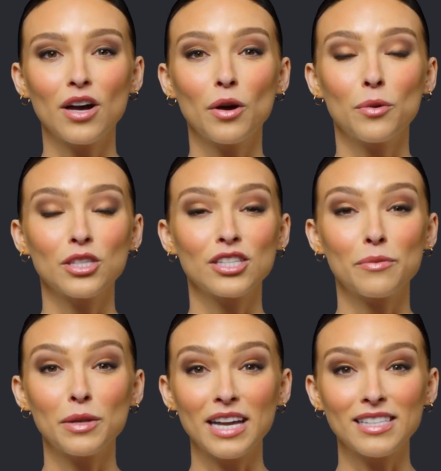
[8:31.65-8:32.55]
which is a
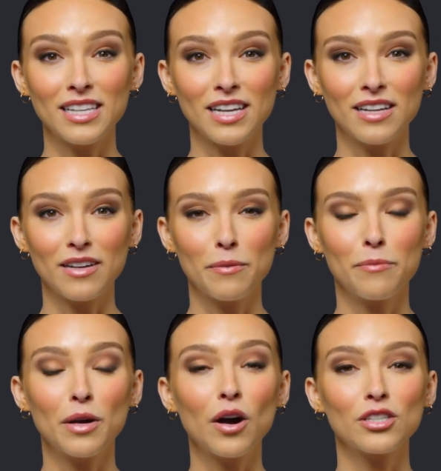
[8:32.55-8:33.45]
blessing,
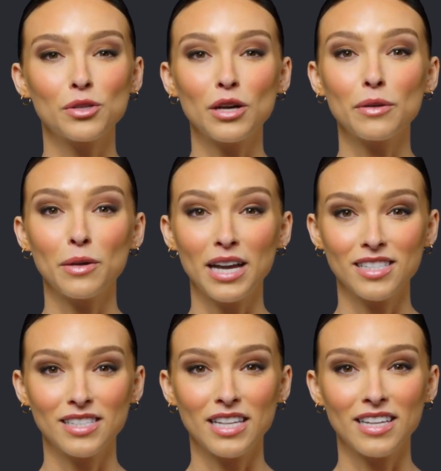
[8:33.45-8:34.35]
but also a
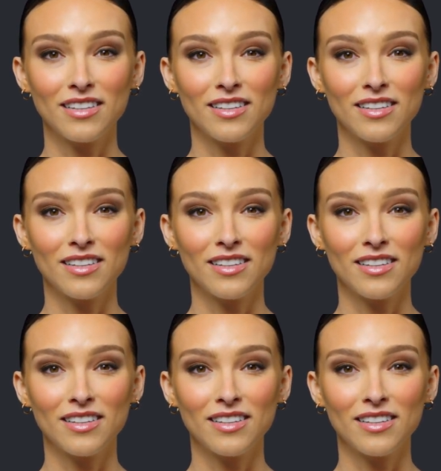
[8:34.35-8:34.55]
complexity.